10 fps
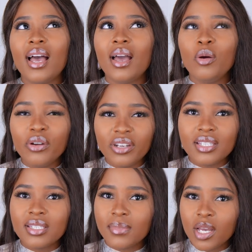I
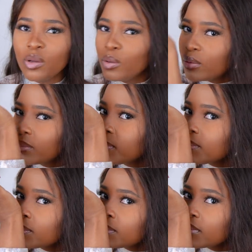already smell
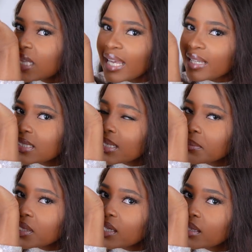like
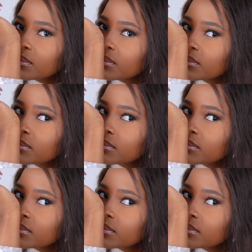something.